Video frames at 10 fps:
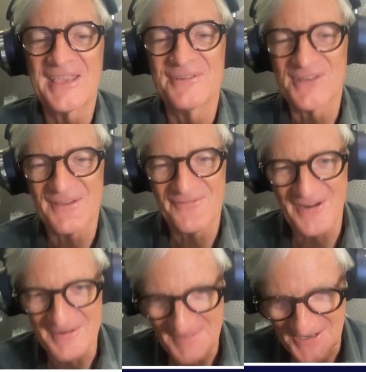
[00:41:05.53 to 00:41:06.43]
you, Jeff,
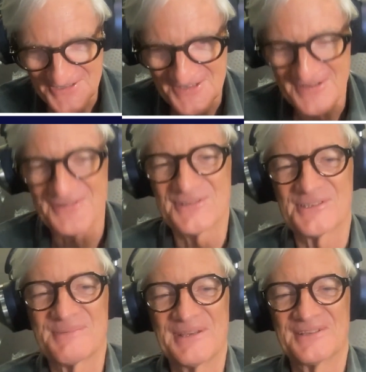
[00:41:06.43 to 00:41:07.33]
very much. Good to
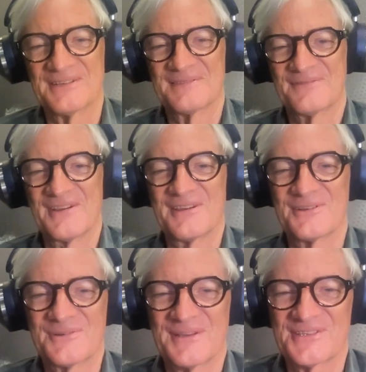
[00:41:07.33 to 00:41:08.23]
speak to you. Very
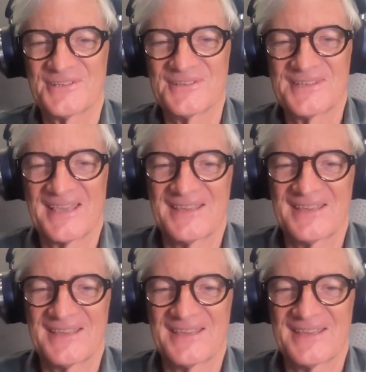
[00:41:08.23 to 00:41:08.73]
good questions. Thank